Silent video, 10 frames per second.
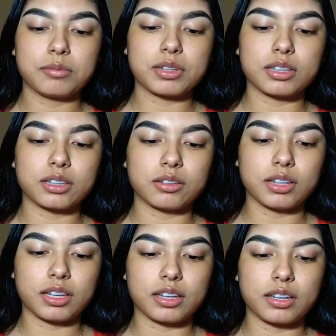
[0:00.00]
I'm gonna go
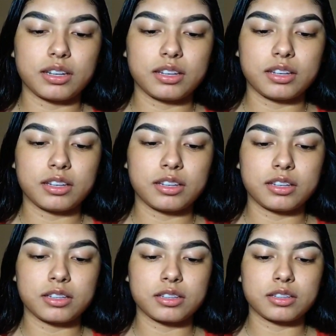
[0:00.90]
ahead and
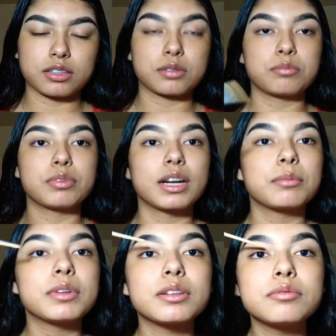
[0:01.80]
just
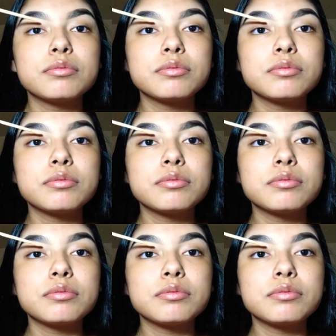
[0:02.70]
prime it.